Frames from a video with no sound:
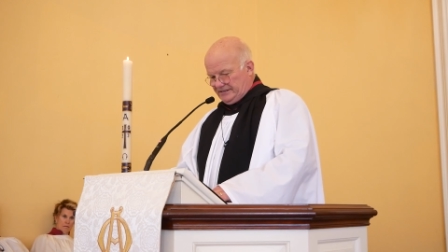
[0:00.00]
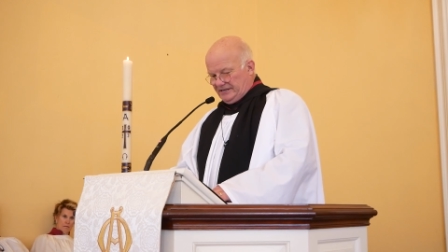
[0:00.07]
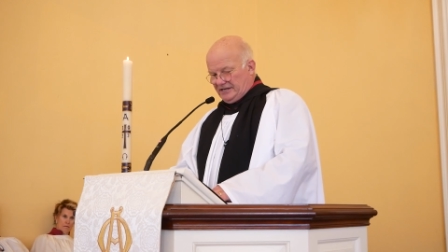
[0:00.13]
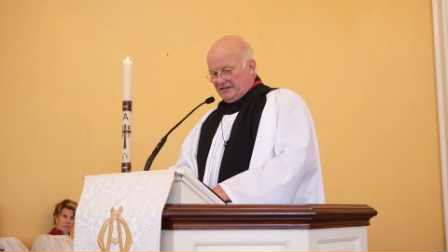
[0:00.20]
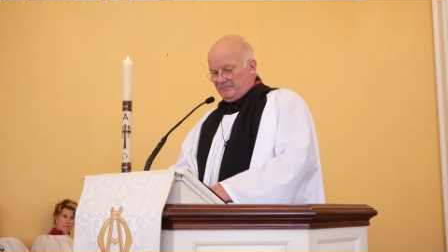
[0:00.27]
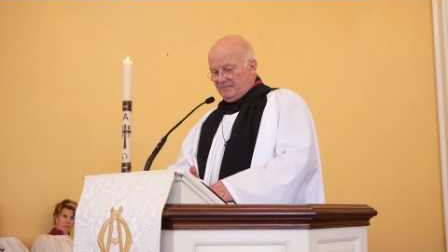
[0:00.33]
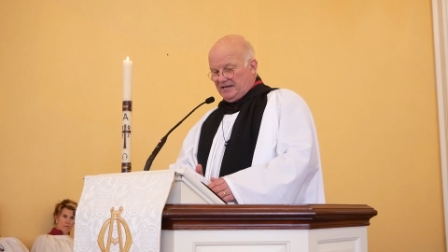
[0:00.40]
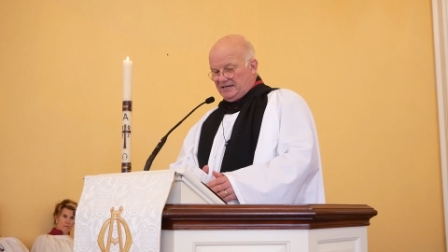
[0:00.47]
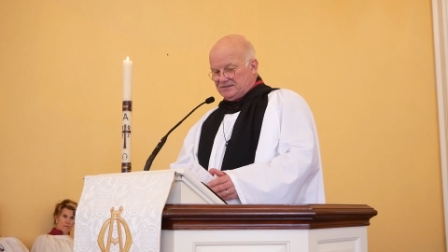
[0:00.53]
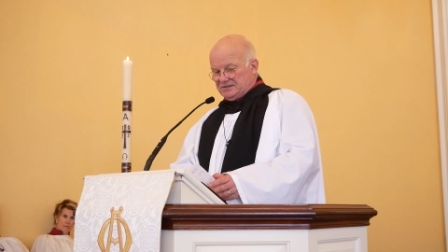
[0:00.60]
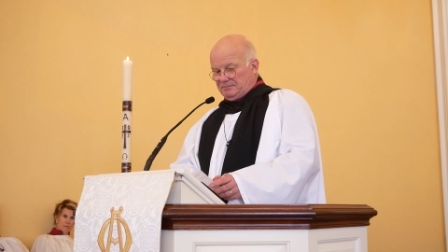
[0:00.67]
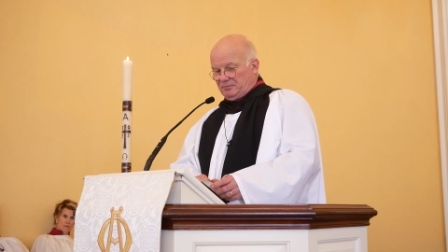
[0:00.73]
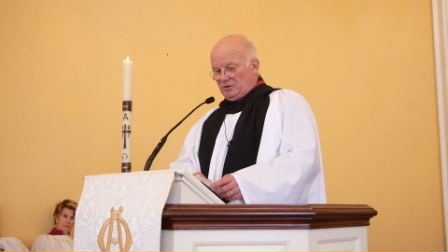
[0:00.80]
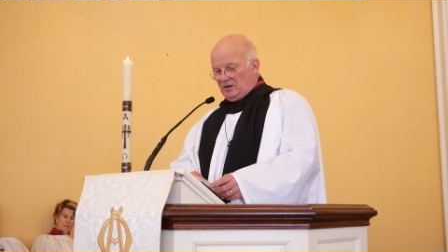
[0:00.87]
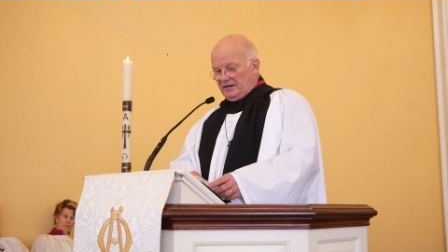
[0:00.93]
It may
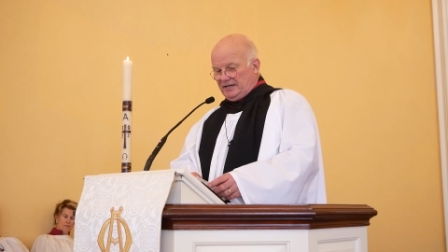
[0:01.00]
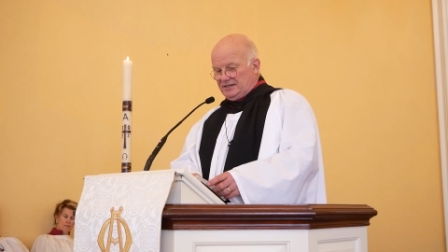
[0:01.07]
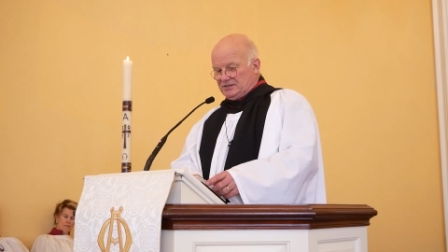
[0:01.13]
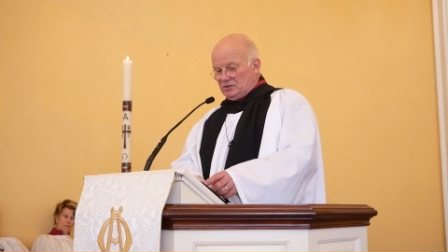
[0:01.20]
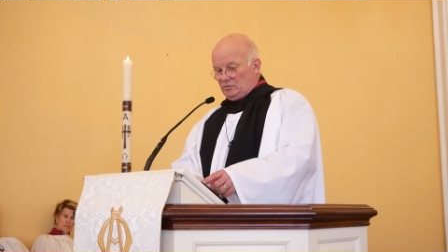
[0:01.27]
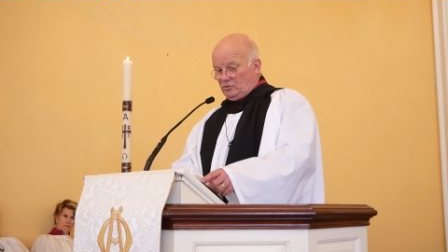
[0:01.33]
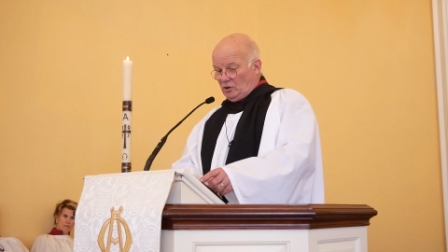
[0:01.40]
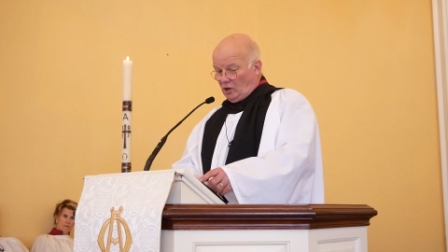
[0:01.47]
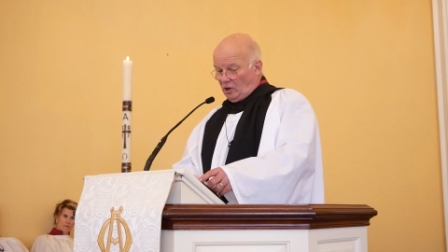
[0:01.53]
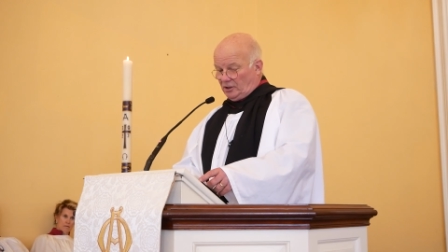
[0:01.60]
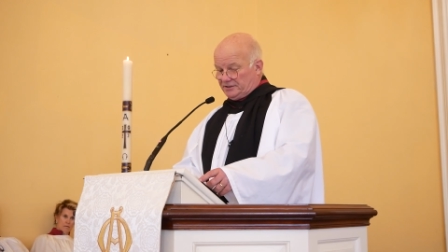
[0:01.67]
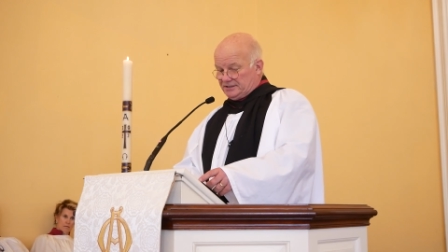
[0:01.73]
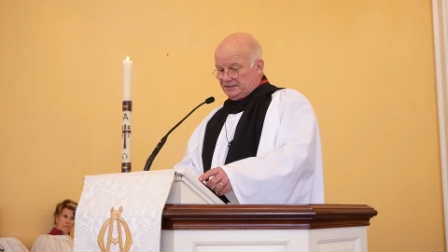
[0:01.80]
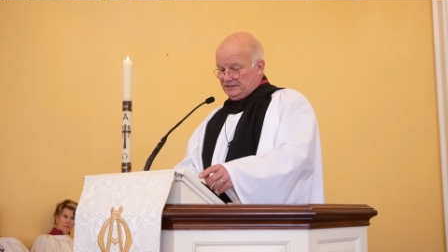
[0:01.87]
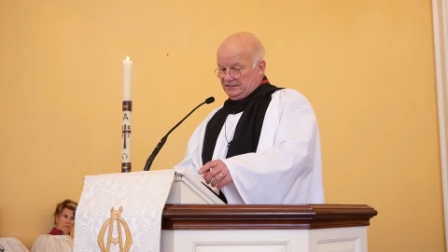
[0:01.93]
surprise you
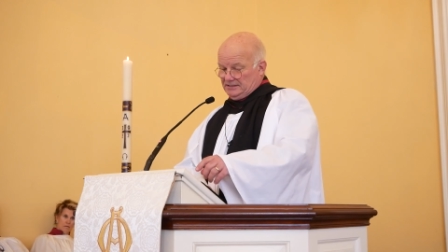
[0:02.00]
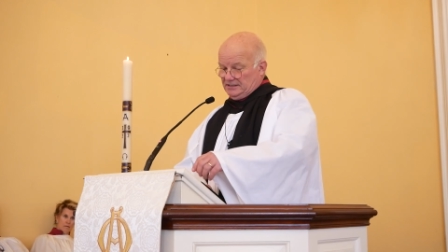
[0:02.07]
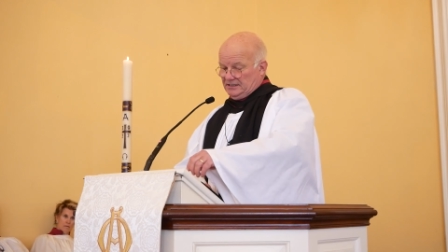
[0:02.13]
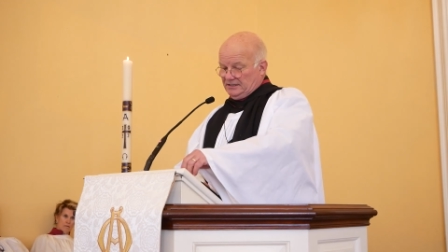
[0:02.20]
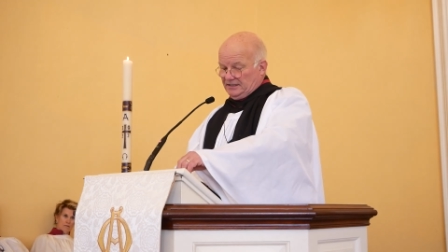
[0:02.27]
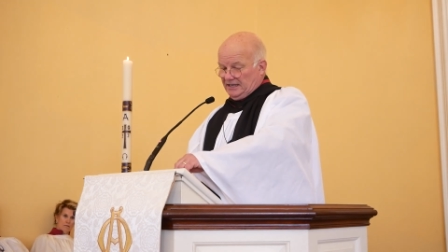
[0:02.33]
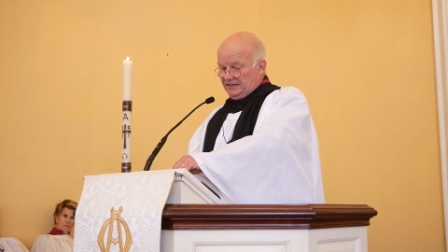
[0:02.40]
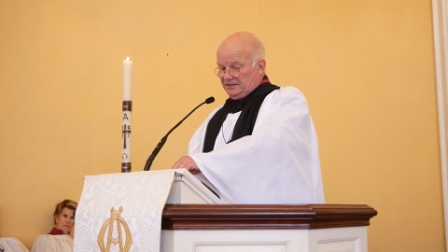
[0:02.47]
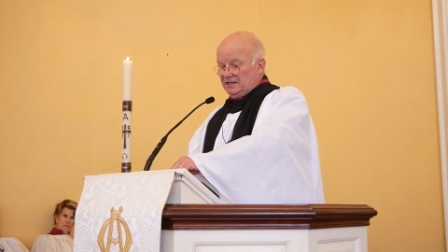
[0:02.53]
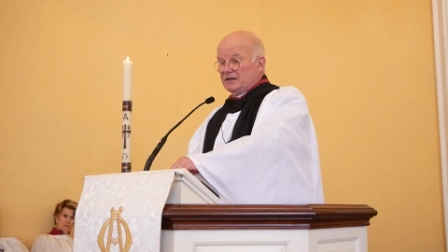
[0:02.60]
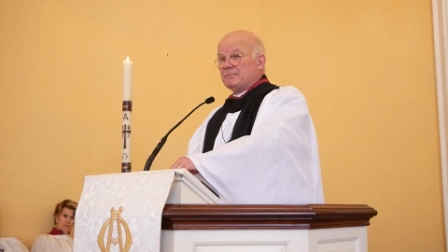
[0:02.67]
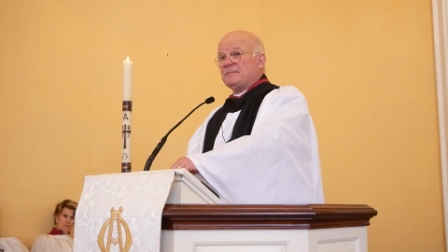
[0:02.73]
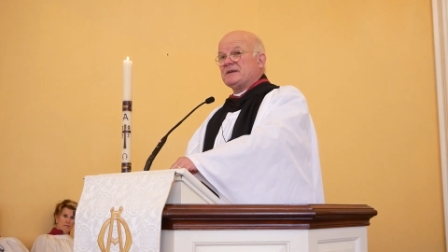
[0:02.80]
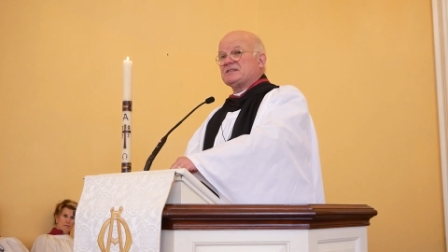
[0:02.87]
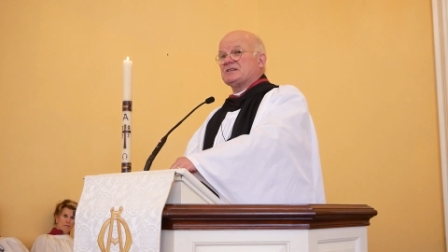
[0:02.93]
not that the
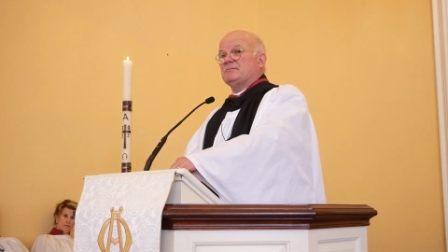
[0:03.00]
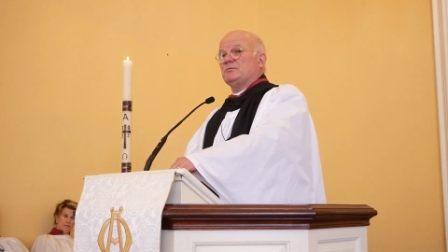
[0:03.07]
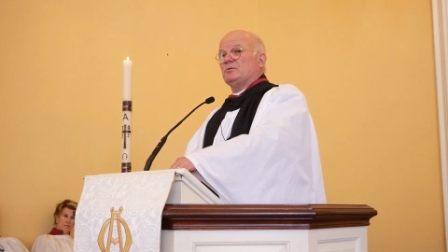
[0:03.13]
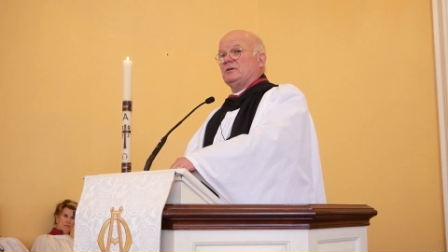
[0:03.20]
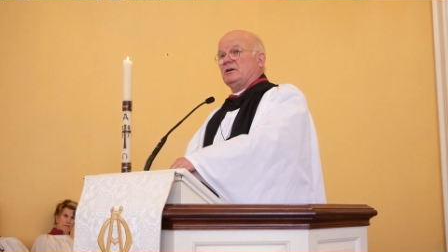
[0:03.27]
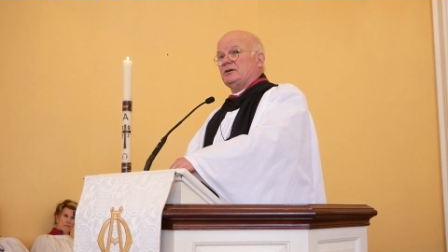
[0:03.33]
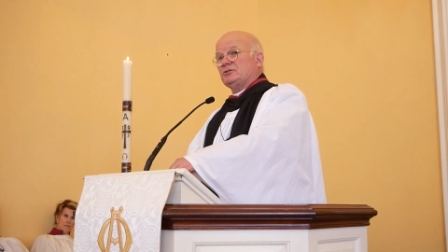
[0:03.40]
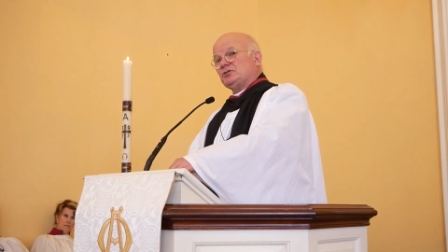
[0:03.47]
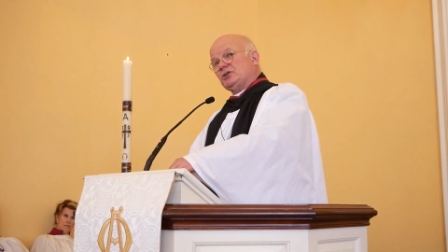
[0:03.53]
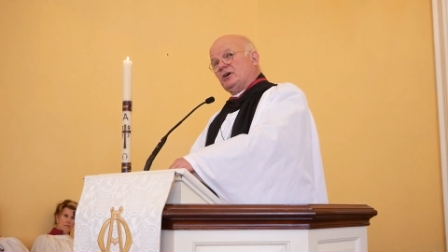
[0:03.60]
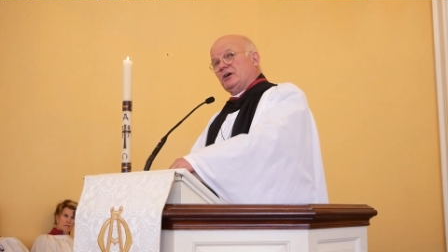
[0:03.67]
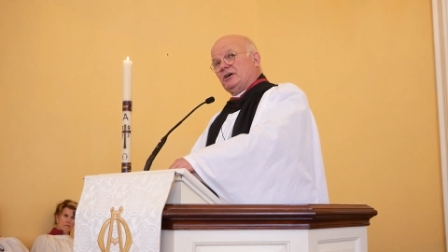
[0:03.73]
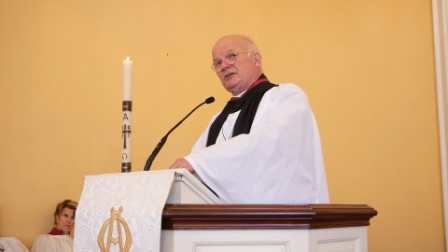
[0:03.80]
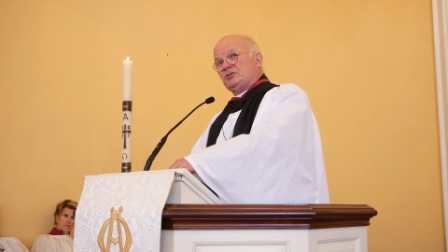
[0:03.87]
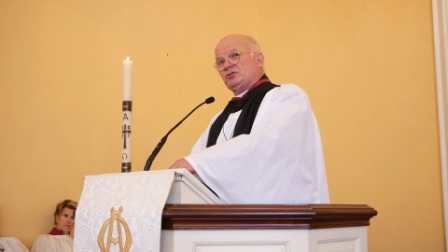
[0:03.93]
Episcopal
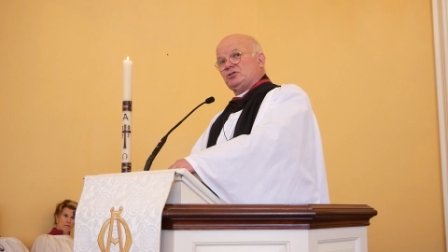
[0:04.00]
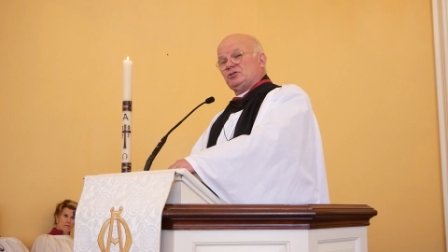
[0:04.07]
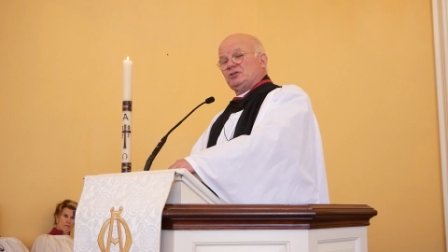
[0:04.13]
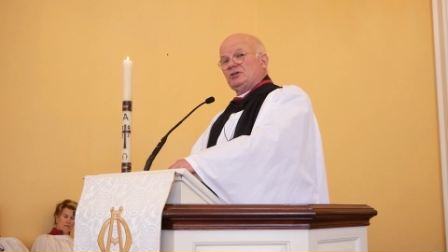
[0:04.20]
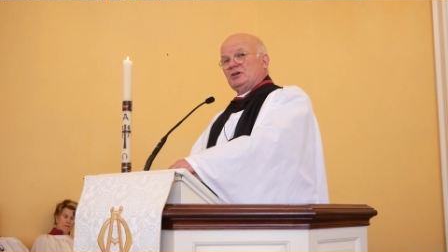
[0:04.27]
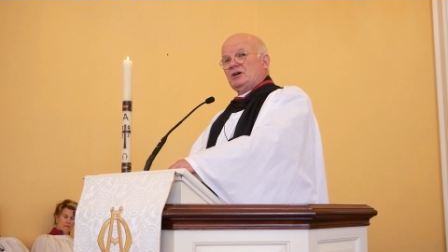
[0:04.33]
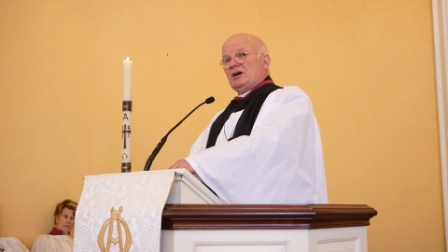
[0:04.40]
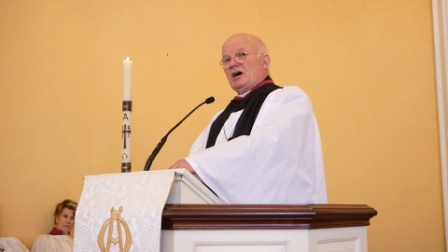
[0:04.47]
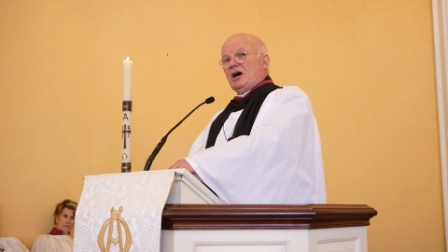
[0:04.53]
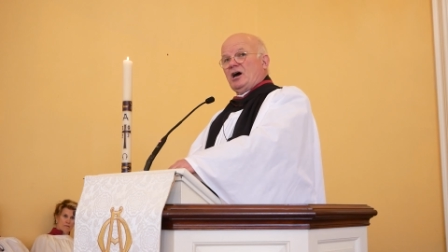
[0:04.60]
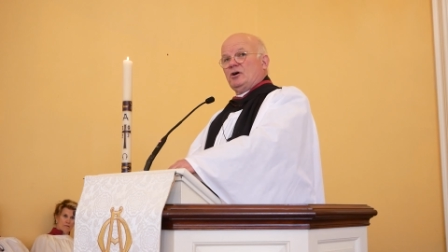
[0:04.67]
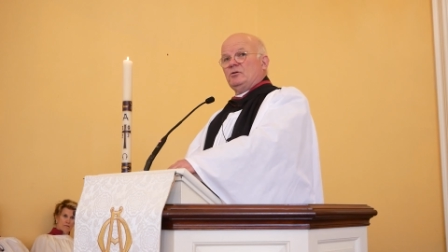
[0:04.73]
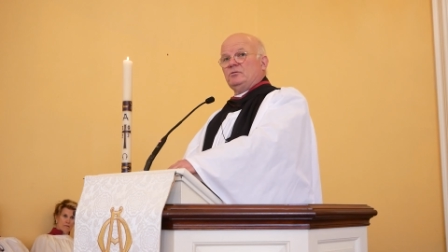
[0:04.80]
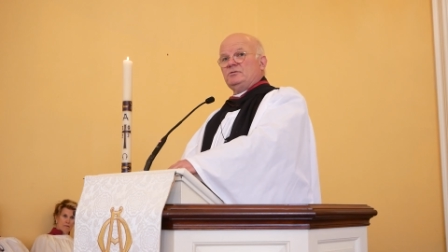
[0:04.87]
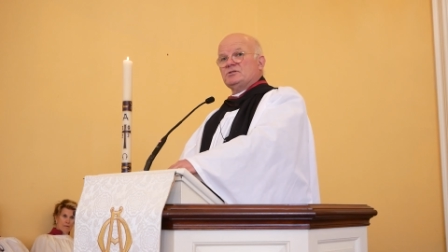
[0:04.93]
Church
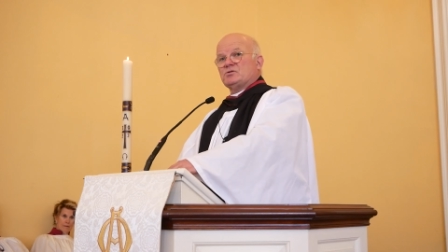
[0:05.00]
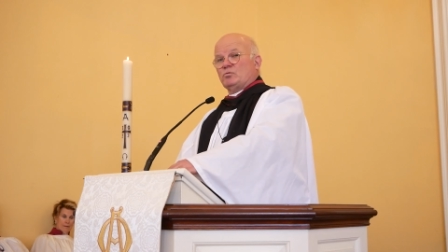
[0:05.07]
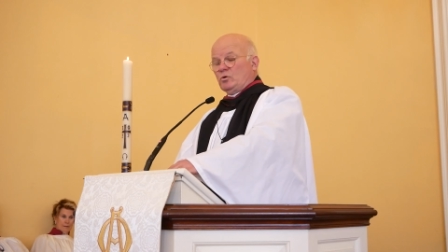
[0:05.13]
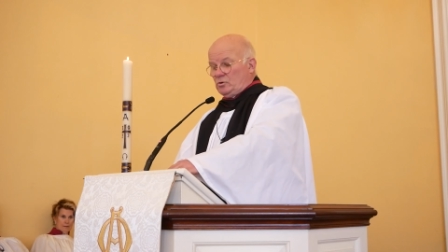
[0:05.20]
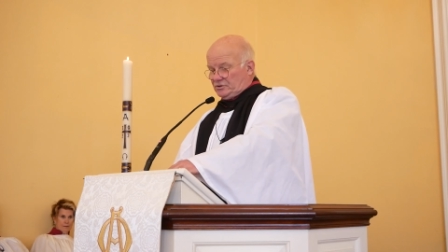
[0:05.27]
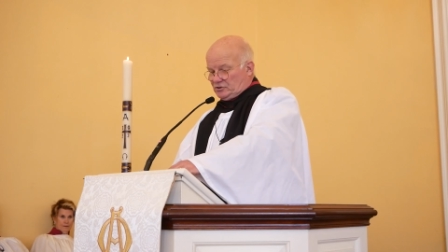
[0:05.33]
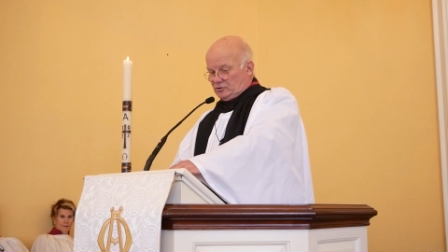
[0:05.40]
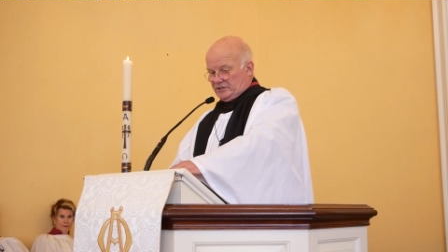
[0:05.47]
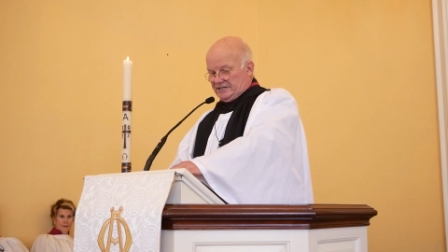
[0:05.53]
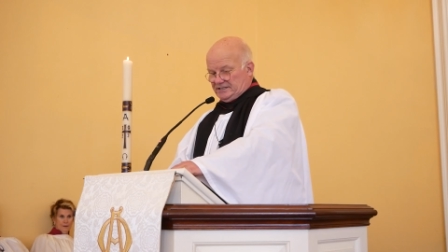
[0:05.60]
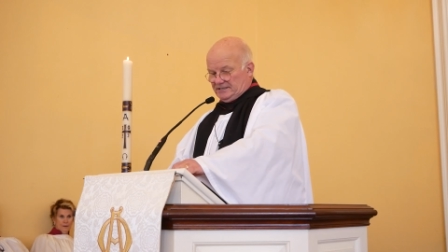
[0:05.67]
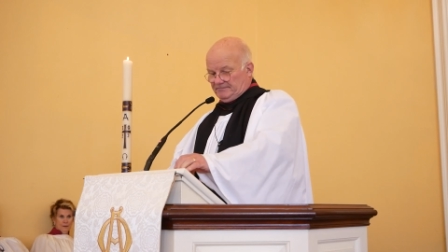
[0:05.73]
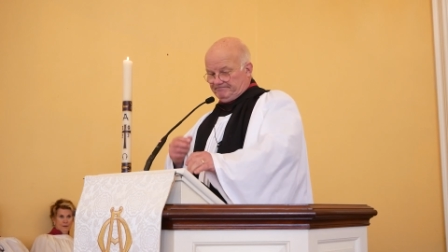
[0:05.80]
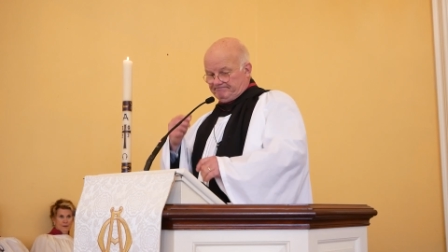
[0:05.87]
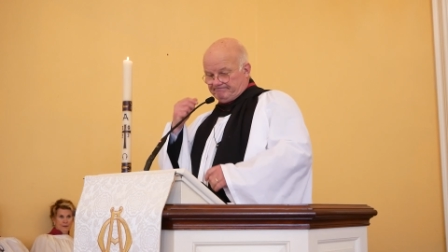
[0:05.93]
owns Wall Street.